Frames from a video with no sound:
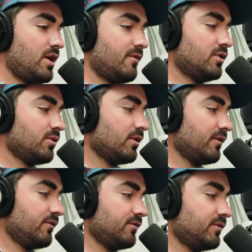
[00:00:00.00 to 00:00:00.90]
if you were
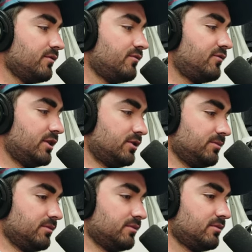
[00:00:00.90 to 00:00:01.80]
to f-
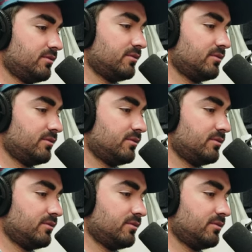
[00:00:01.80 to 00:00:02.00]
film.